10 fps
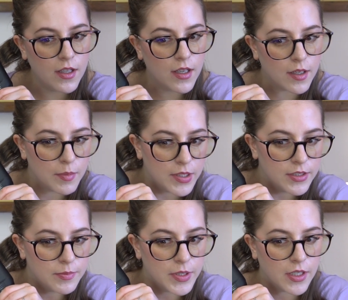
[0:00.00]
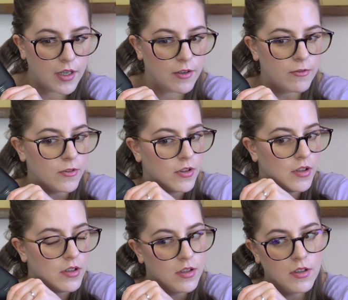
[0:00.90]
Like, please be careful.
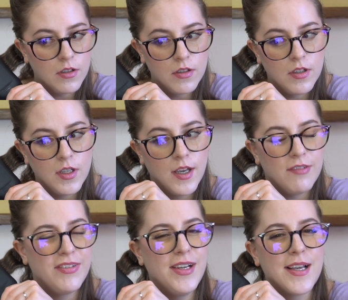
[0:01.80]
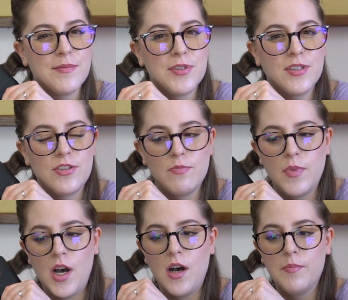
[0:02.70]
I feel like I'm such a
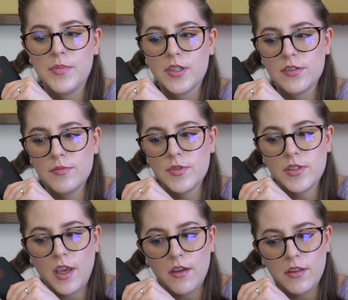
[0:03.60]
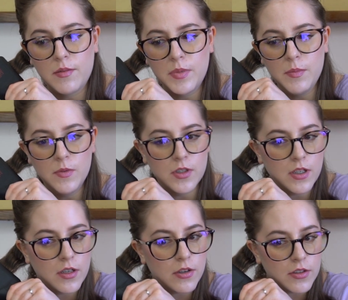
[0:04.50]
mom because I'm scared that people are
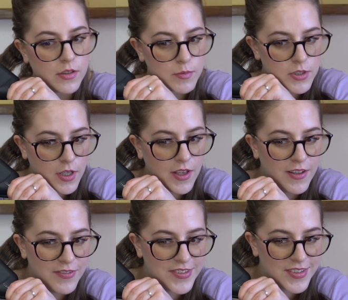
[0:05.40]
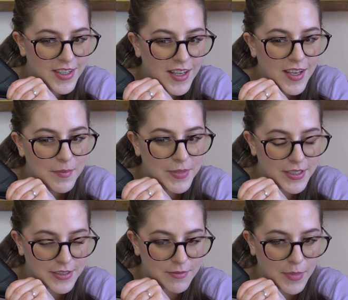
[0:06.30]
gonna hurt themselves
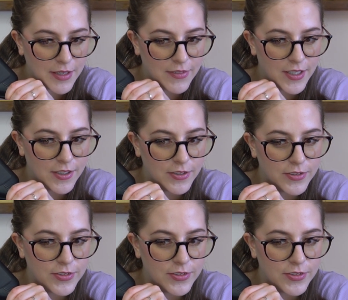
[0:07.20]
because of my videos.